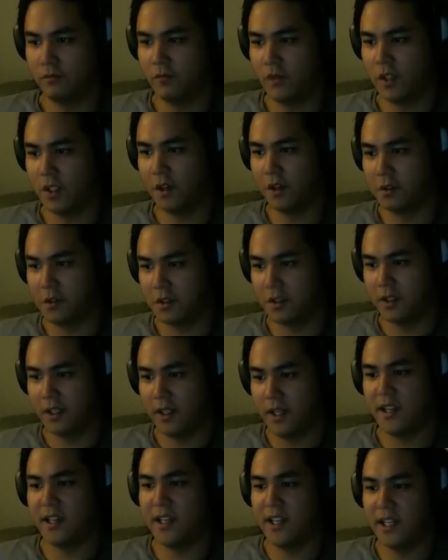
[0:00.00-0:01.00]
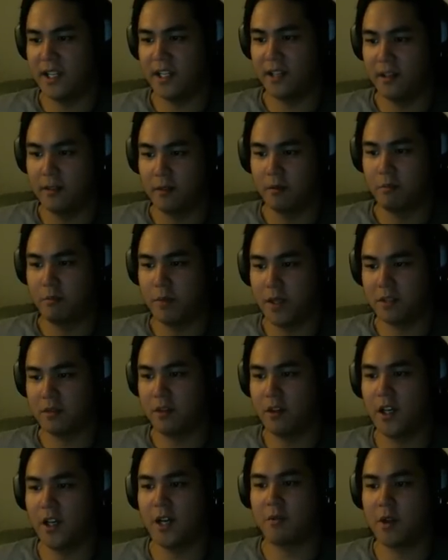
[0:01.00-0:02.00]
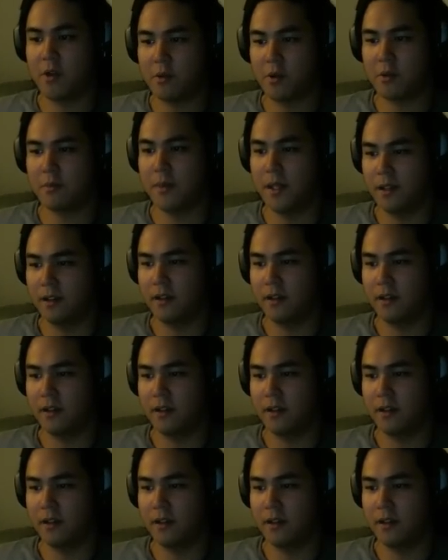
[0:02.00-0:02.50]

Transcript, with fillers: Don't. Yeah, I get it. Back to the library with me.